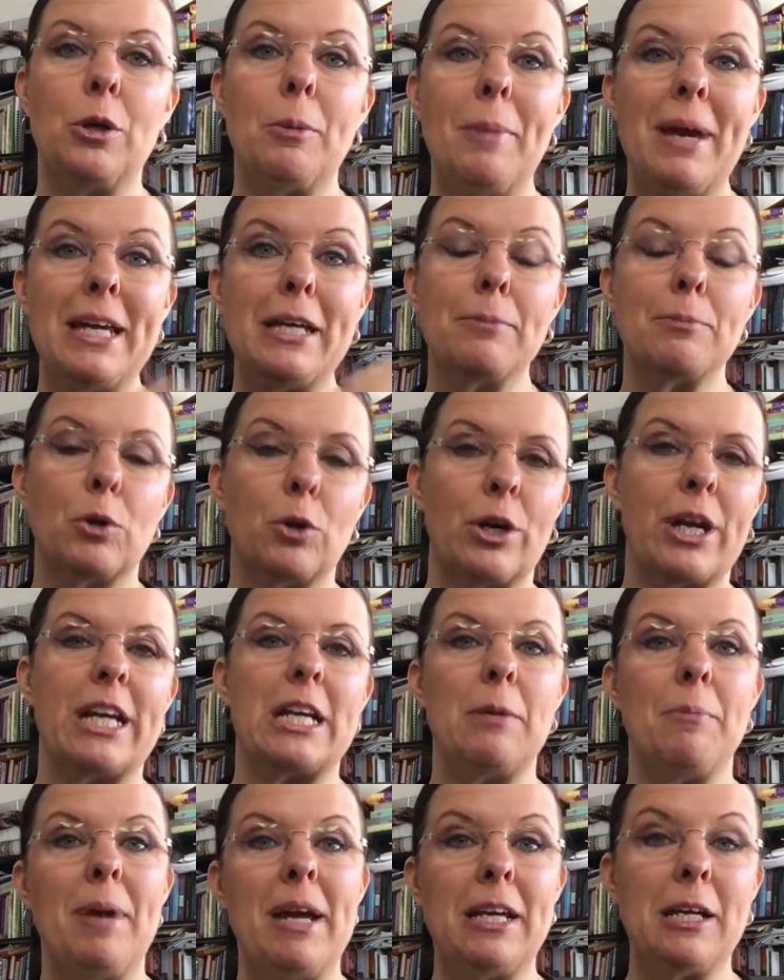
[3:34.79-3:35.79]
to make them green,
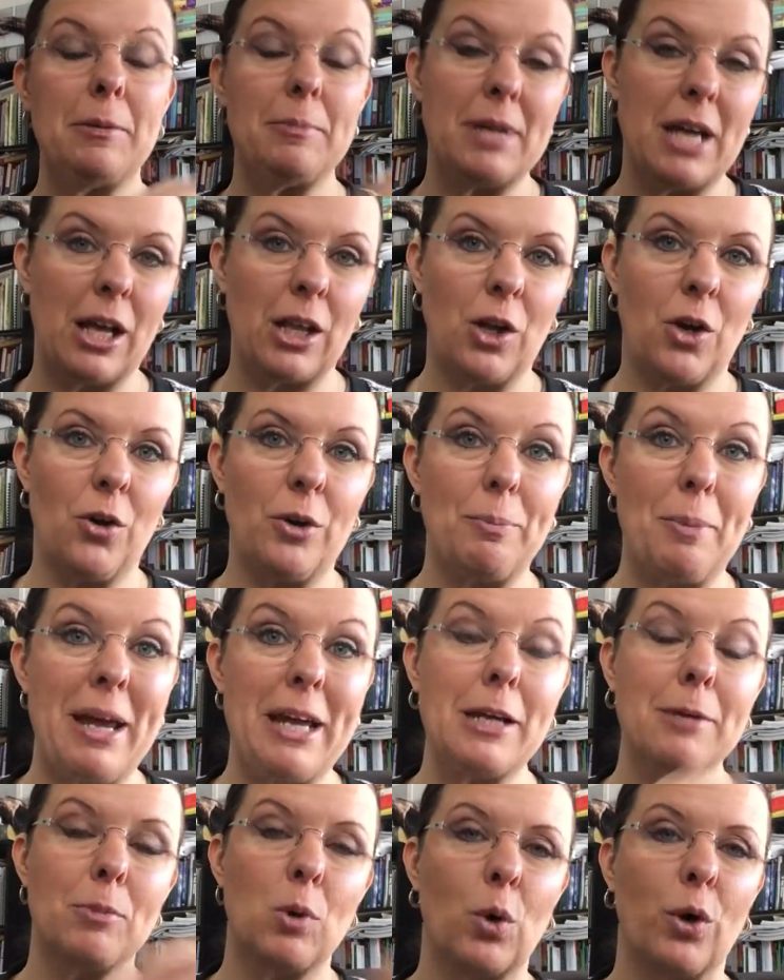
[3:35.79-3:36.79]
to make them yellow, and
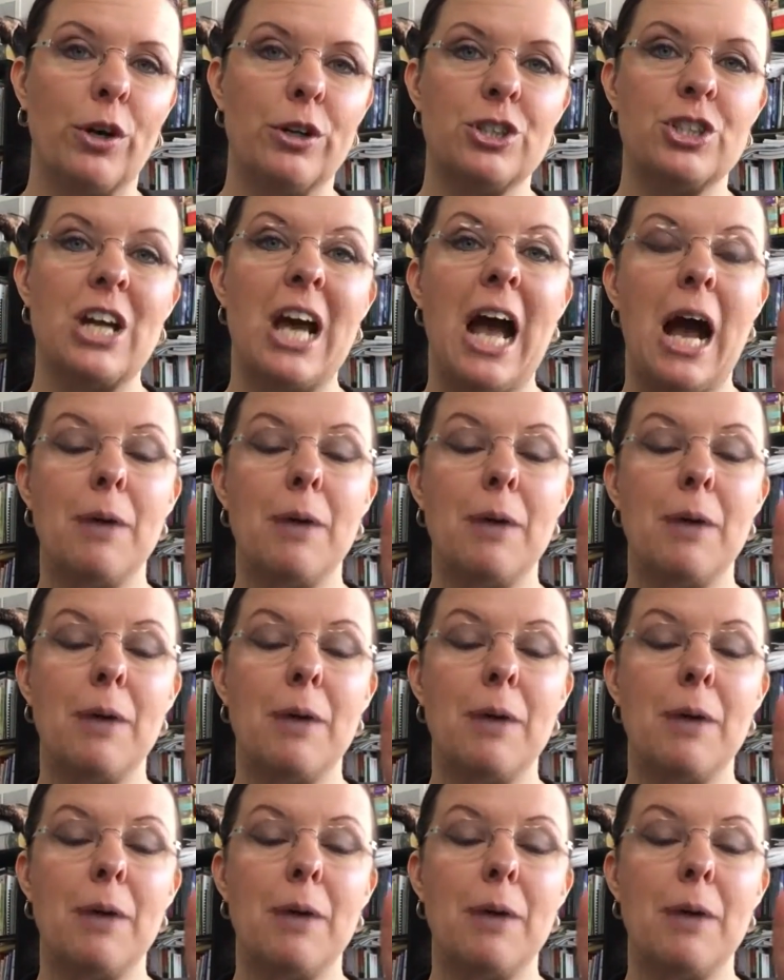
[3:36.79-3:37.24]
make them orange.